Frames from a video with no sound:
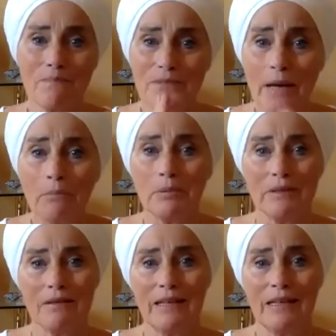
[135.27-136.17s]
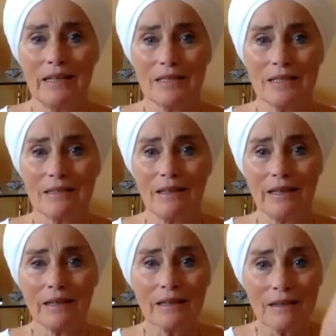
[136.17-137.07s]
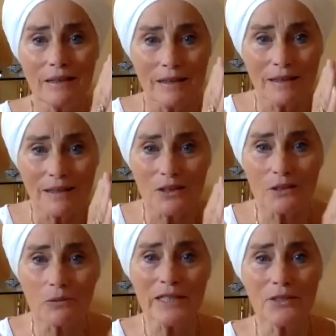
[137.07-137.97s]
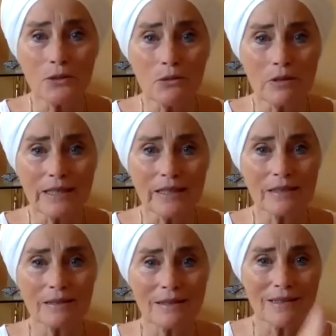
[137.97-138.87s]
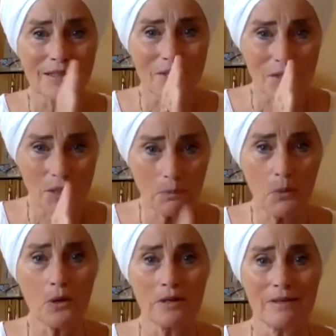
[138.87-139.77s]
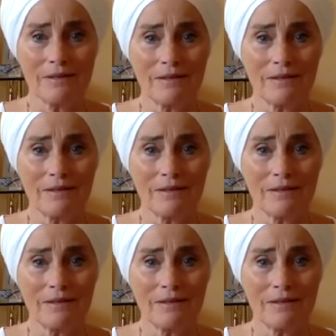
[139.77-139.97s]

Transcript: template, and it's like great toolkit, support,